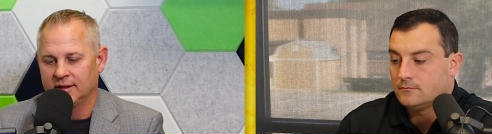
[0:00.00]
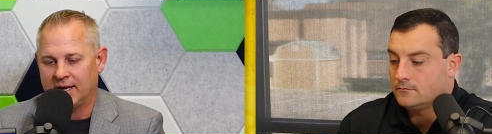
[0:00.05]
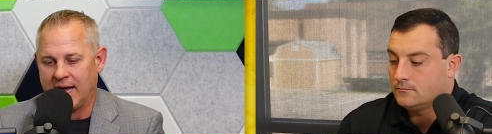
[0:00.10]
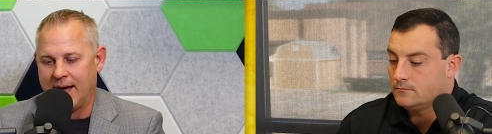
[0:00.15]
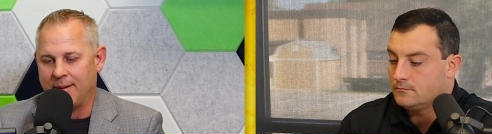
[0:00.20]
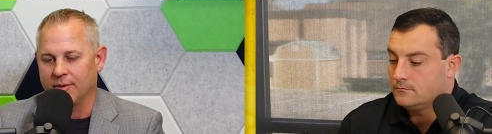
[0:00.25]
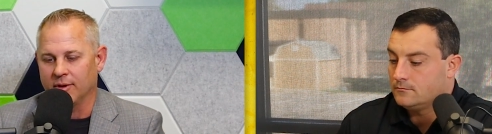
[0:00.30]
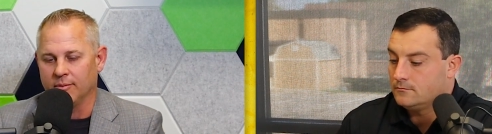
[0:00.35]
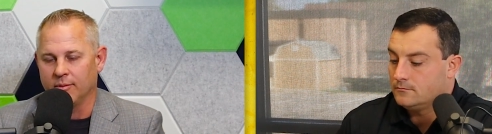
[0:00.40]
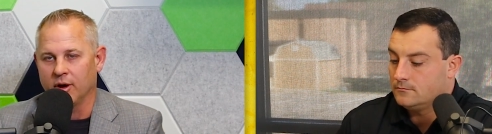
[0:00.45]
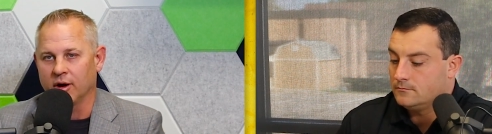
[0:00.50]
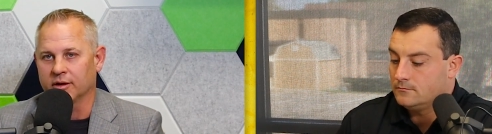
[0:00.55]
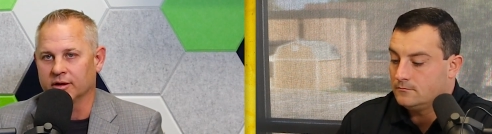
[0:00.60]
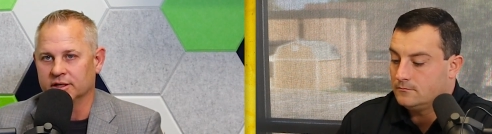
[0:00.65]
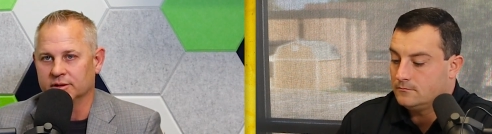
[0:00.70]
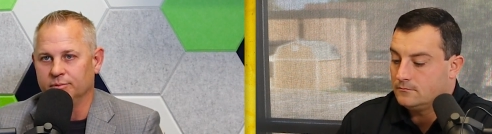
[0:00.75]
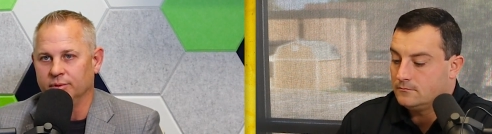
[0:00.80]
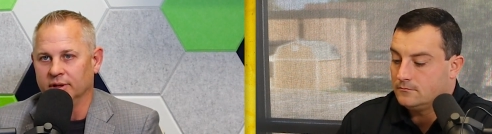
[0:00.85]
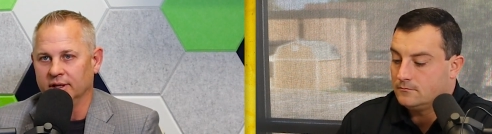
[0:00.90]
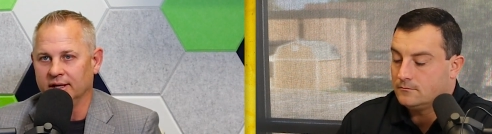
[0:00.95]
Speaker 1: capital
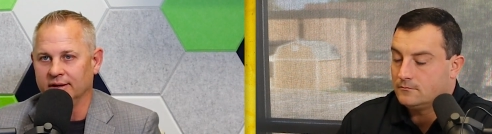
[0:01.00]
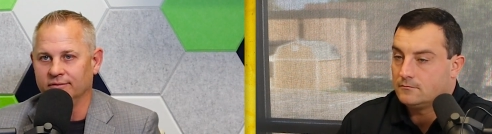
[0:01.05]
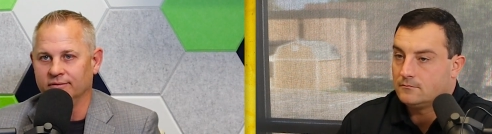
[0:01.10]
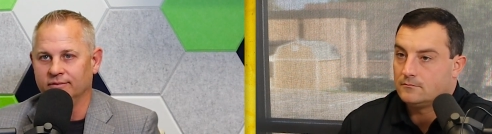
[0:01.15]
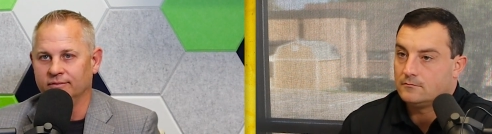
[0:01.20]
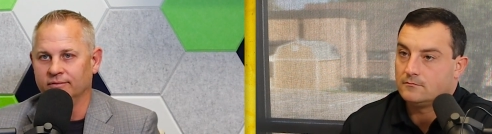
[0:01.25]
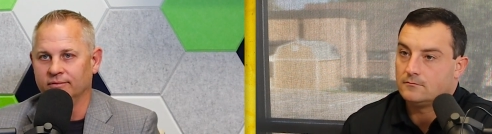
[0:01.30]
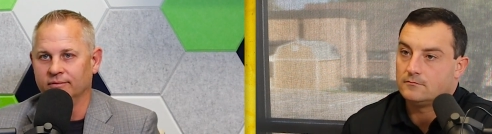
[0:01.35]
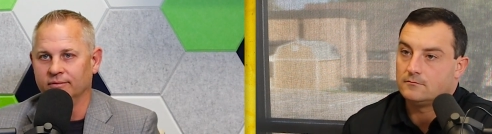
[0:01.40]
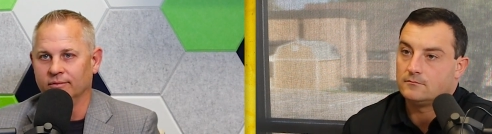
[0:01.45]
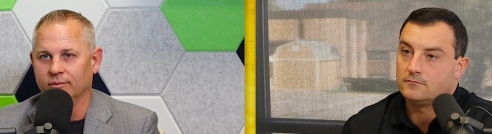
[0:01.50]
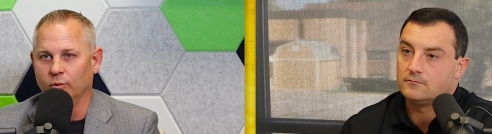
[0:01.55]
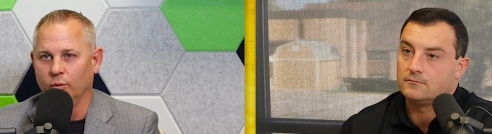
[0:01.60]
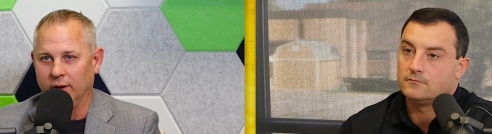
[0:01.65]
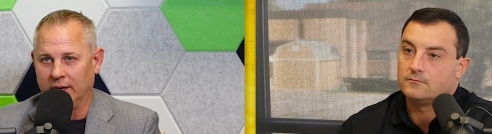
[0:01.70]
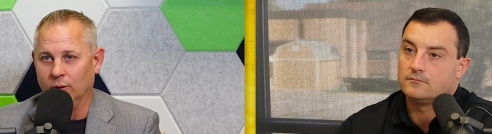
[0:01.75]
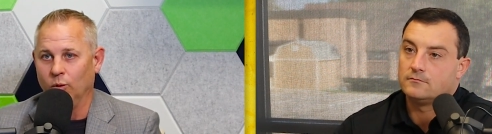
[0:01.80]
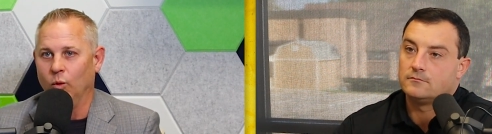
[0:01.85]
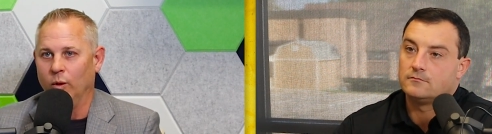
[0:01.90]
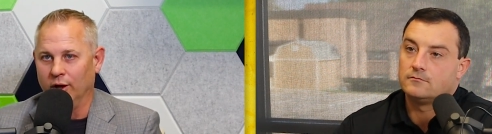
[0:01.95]
markets believe
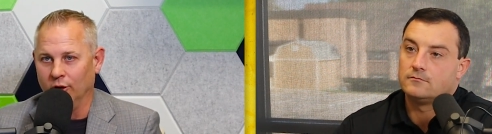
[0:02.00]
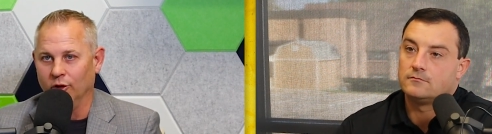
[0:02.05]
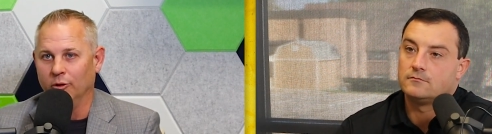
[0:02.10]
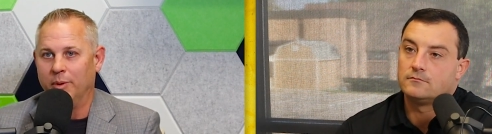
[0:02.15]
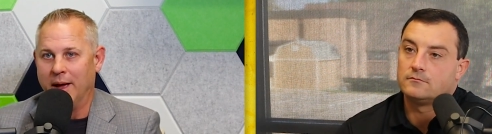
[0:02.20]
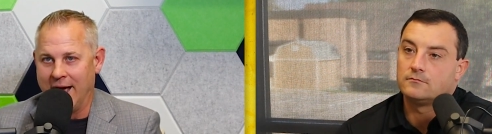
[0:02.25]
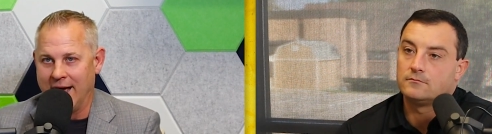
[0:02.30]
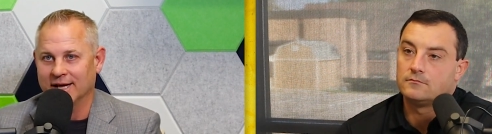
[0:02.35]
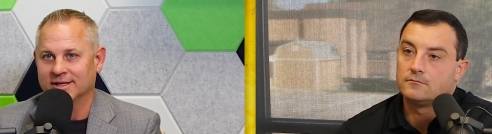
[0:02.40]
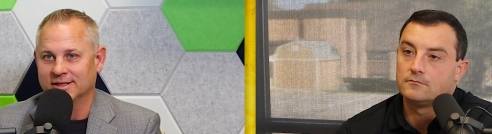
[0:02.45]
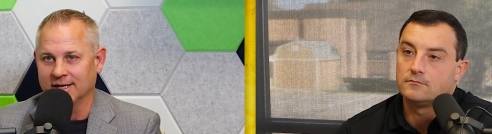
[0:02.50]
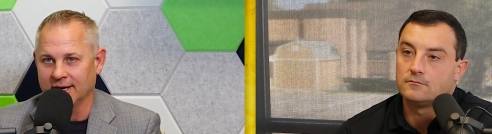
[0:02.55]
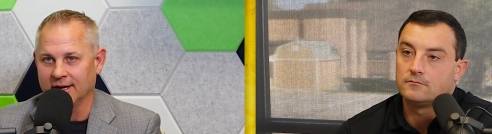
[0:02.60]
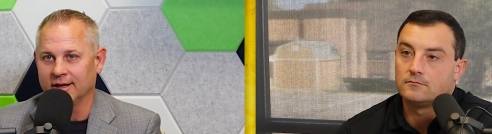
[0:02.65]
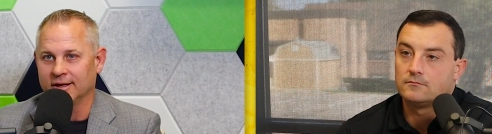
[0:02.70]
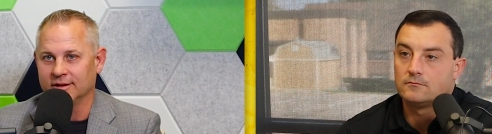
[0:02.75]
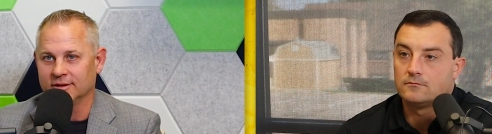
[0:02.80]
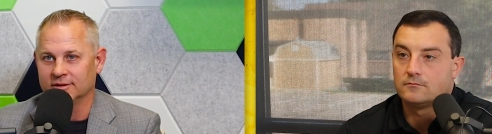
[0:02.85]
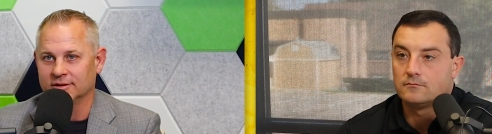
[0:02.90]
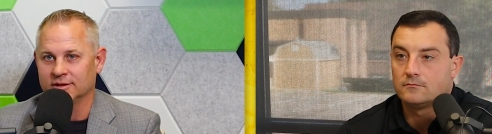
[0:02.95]
we will pass
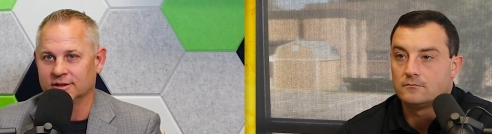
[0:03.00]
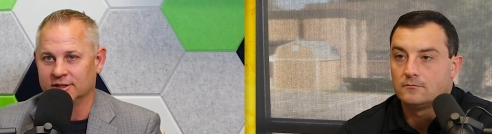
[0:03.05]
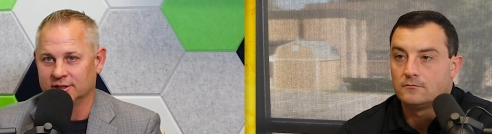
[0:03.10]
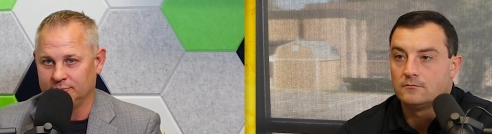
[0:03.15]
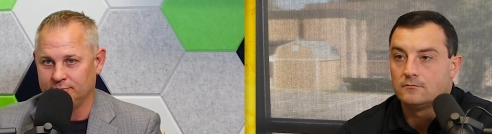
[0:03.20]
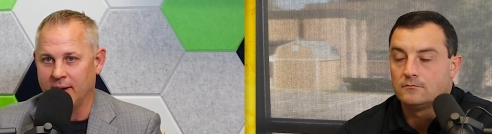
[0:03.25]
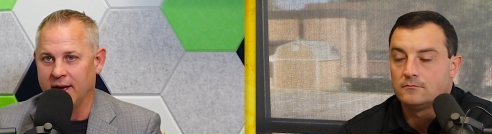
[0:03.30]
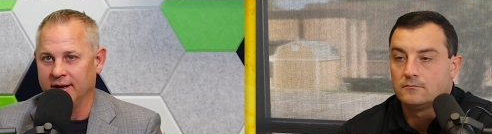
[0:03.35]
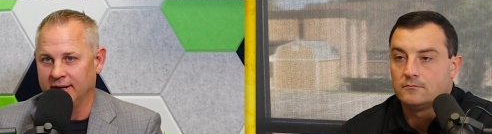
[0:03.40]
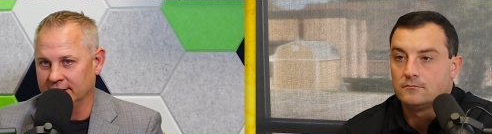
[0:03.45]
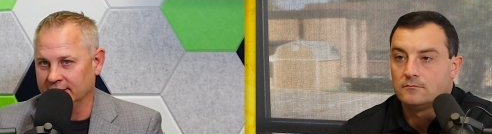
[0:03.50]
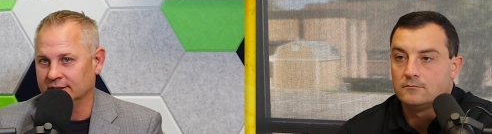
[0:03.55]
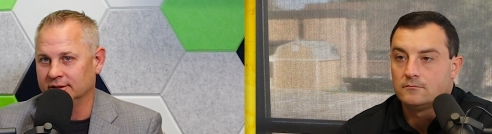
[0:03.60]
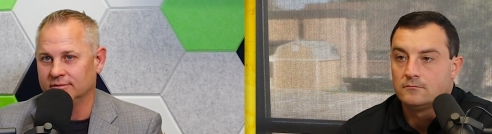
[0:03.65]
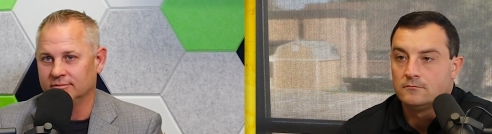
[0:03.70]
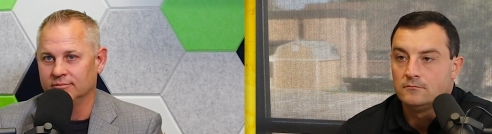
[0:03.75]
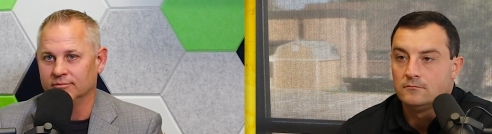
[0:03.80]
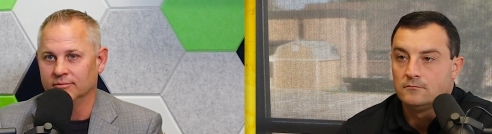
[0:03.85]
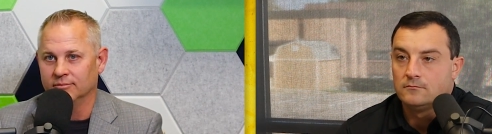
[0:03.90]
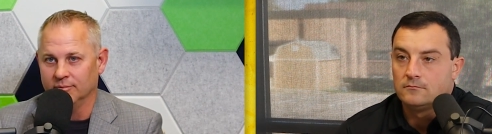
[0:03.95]
a
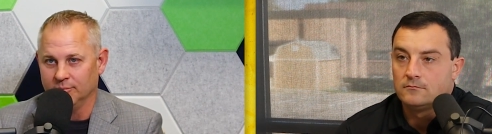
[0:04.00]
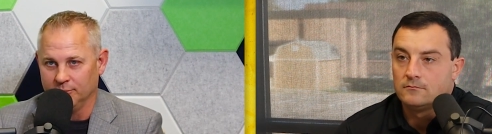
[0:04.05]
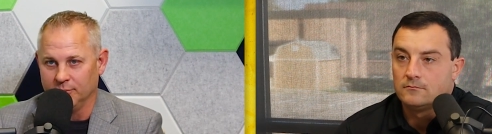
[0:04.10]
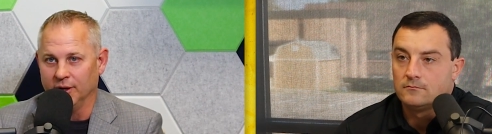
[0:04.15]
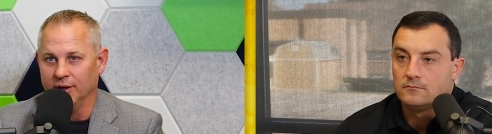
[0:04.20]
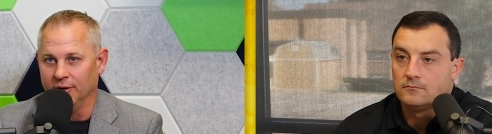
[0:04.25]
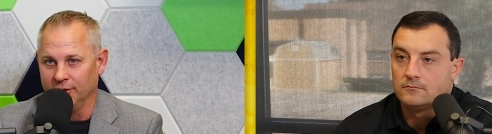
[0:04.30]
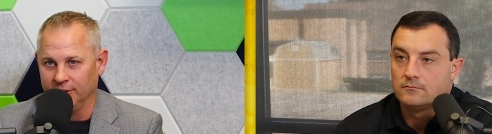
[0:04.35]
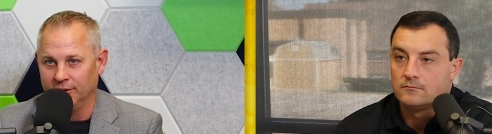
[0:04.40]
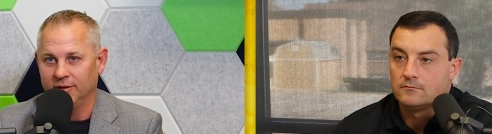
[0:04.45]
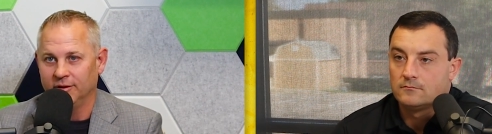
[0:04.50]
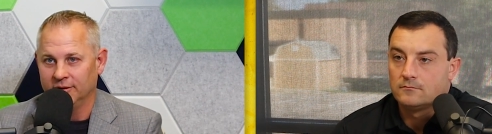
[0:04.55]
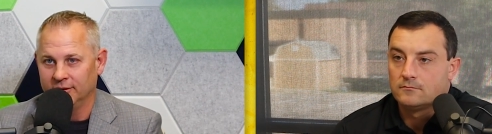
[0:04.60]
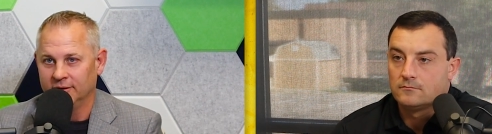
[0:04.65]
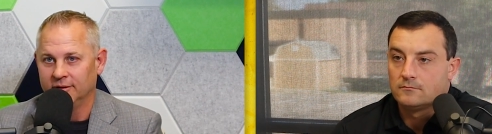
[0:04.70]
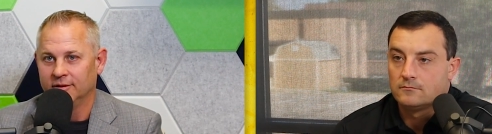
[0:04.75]
spending bill.